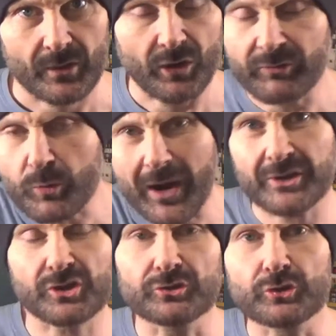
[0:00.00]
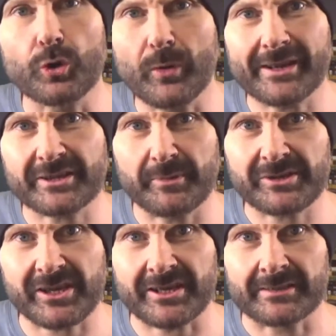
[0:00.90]
Otherwise, you're nowhere to be
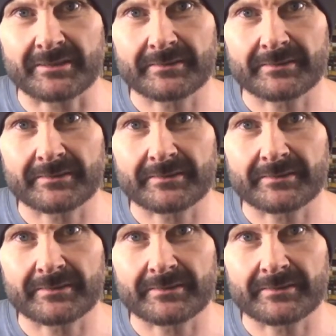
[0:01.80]
seen.